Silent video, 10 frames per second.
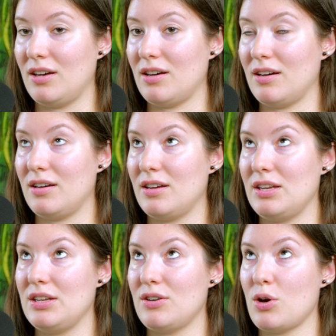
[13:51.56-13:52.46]

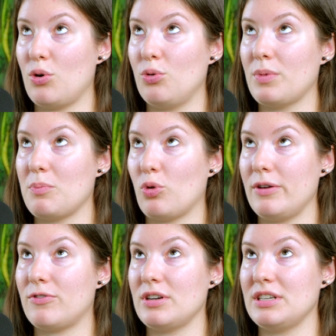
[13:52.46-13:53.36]
My
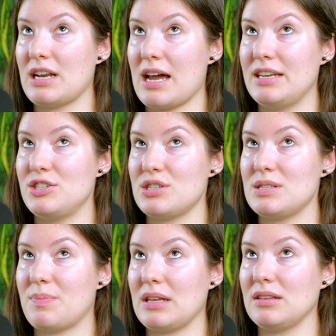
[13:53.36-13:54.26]
boyfriend and I just
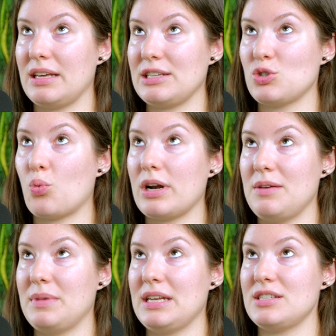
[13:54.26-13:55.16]
spent like
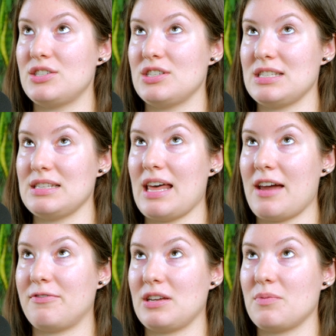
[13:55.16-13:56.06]
20 minutes just
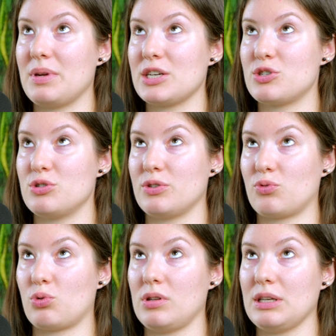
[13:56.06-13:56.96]
laughing at pictures of
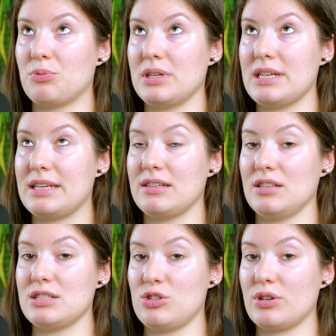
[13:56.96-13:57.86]
really
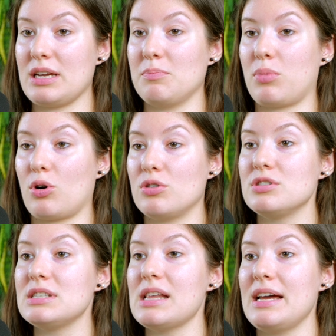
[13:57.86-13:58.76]
ridiculous looking
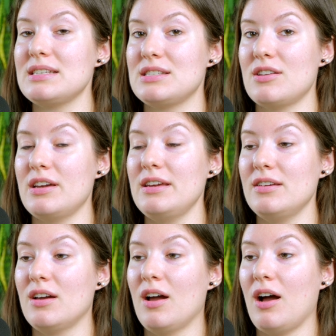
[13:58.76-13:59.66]
birds last
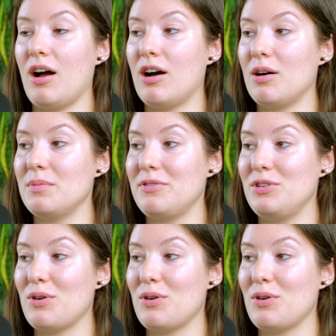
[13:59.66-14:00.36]
night. If you